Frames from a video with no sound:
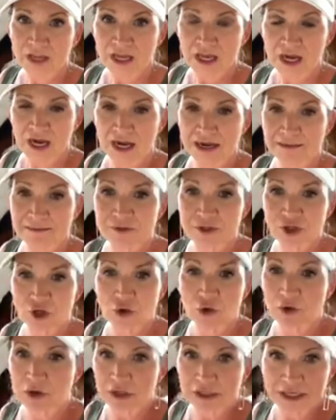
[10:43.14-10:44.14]
I'm
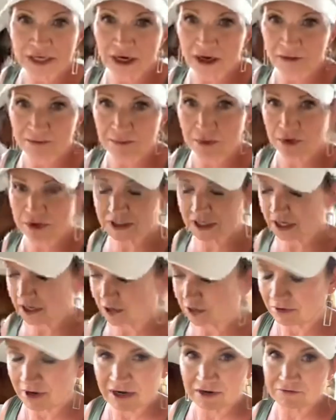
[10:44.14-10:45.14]
totally humbled and
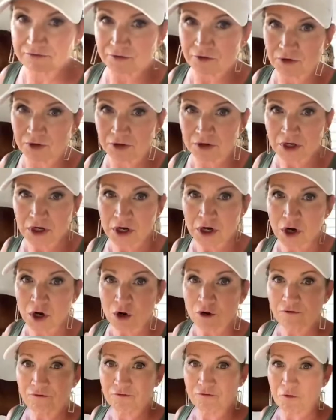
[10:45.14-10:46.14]
grateful
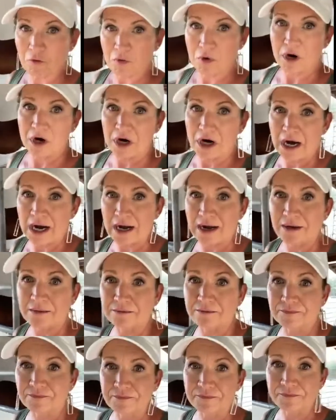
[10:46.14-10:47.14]
for
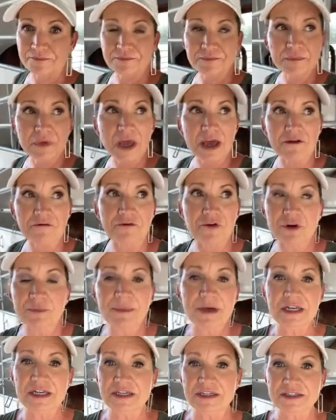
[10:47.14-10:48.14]

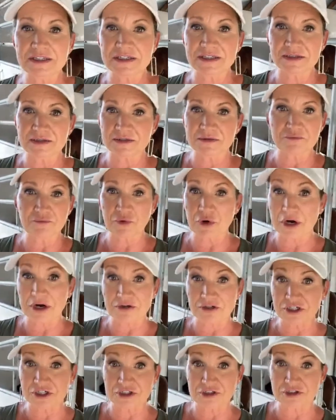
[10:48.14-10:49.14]
everybody's
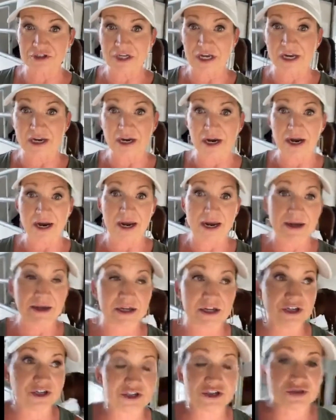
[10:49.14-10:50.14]
prayers yesterday. I
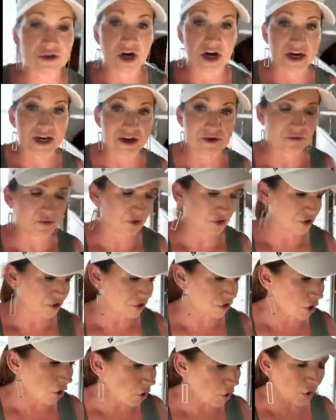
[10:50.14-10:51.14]
kid you not, it was
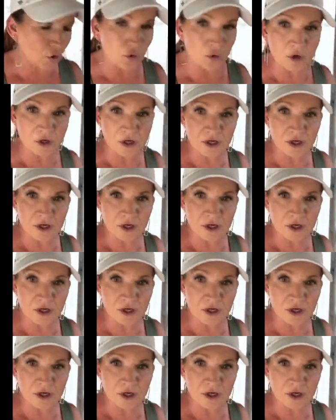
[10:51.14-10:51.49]
so